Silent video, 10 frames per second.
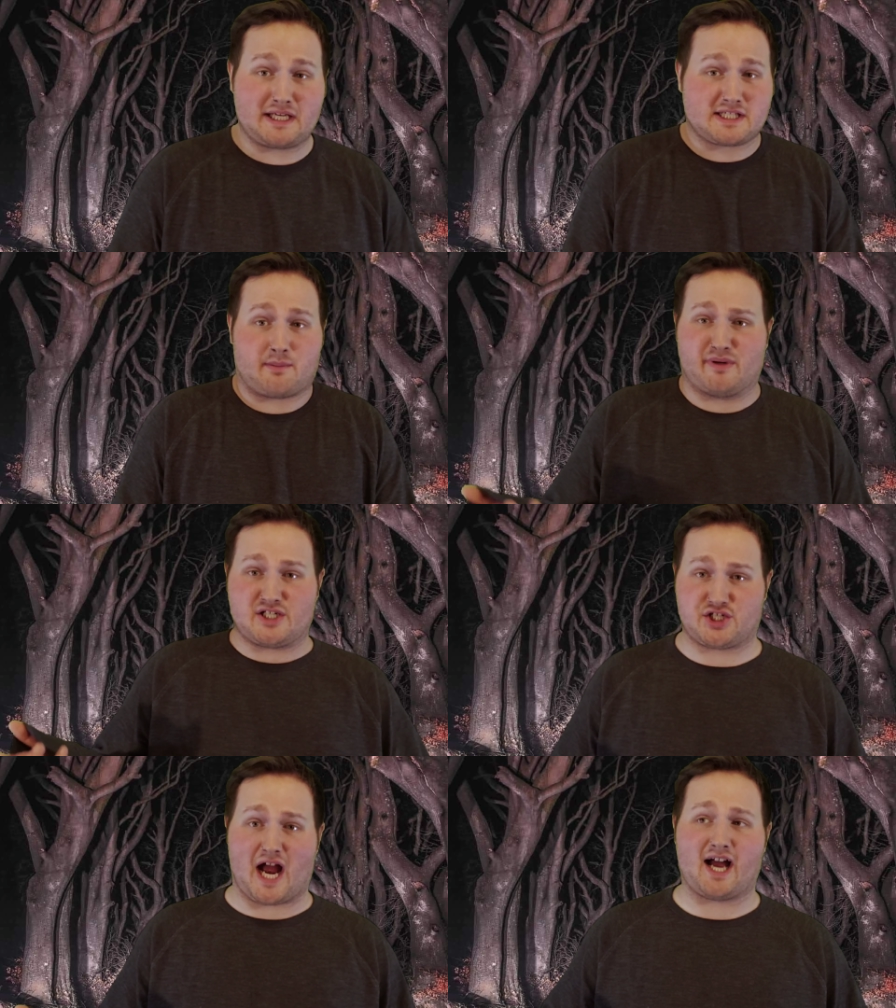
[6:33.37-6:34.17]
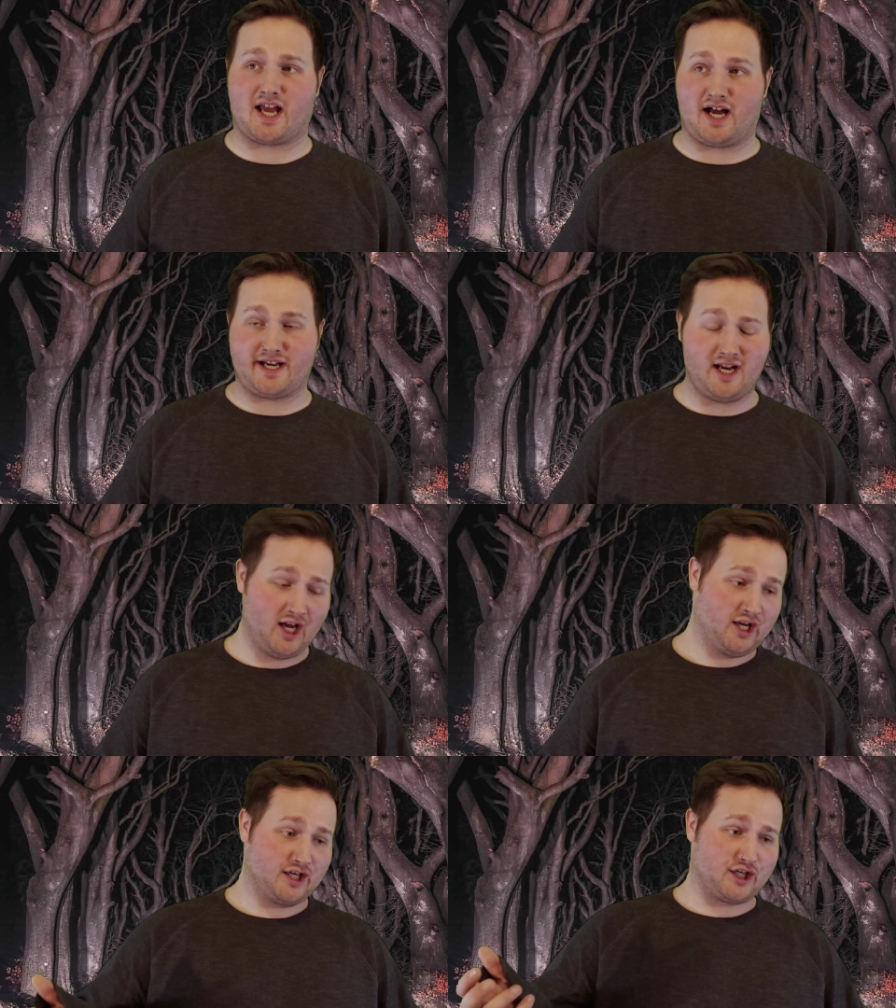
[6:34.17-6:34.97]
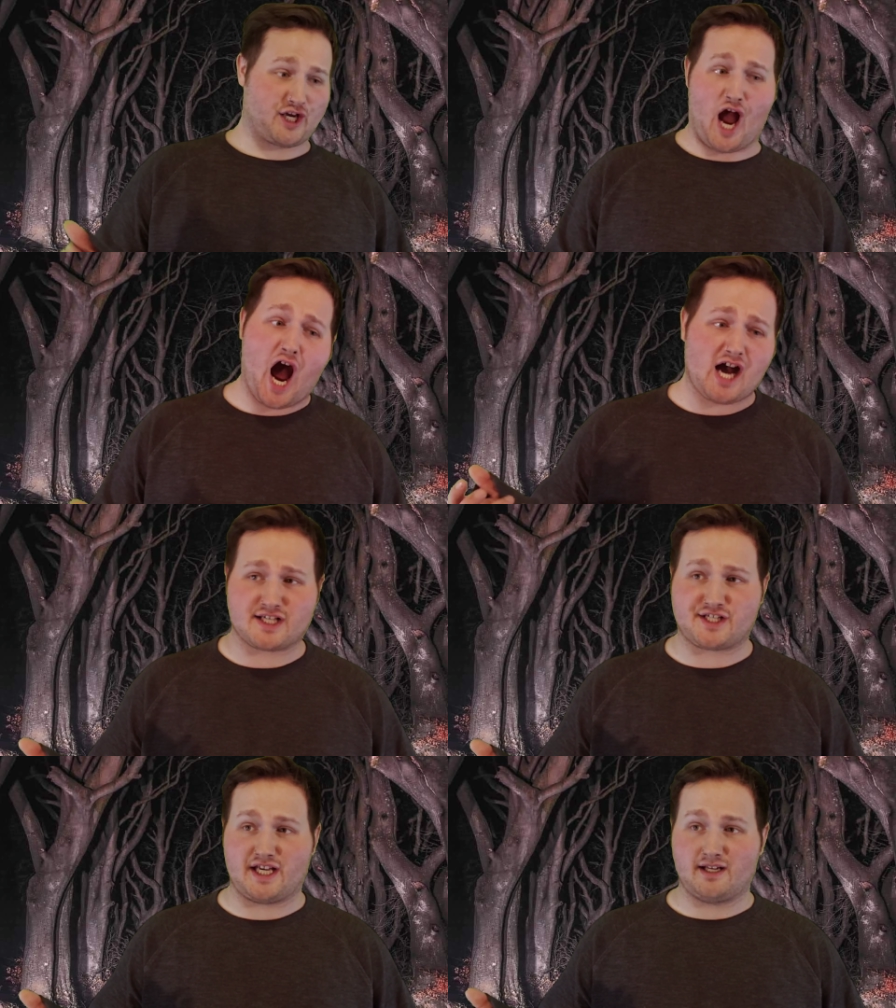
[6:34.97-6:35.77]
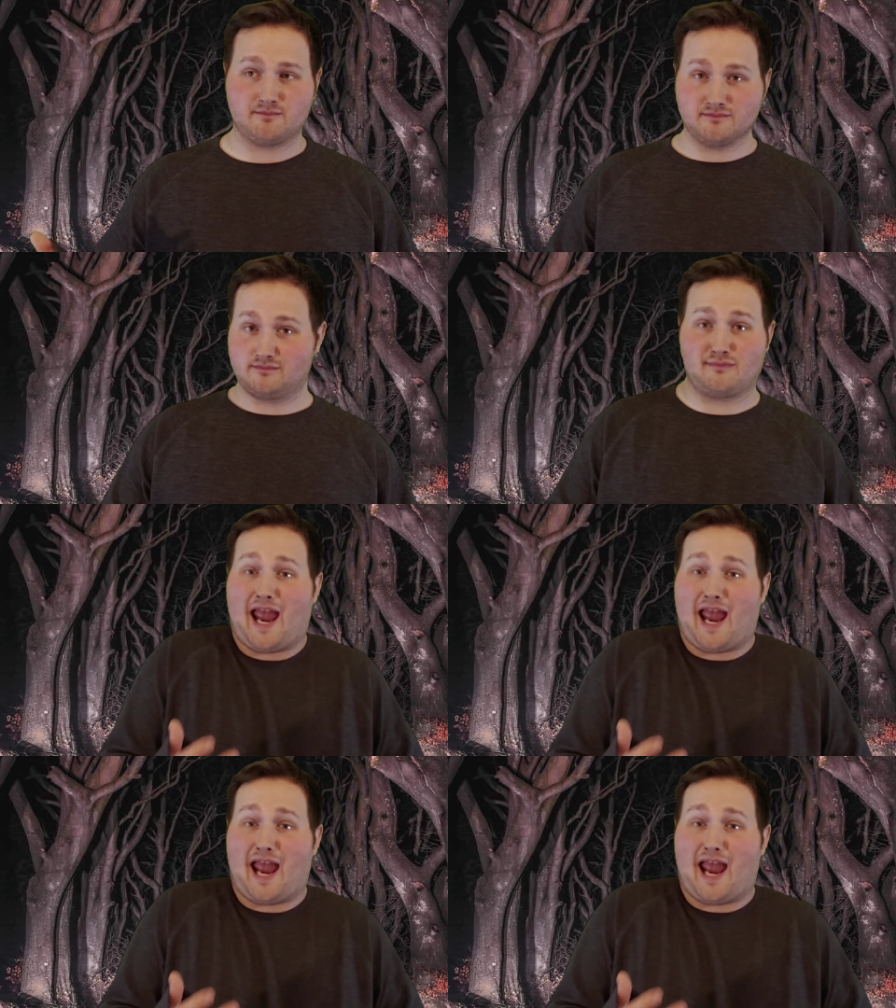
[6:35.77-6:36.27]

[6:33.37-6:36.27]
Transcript: picks up a shotgun, cocks it,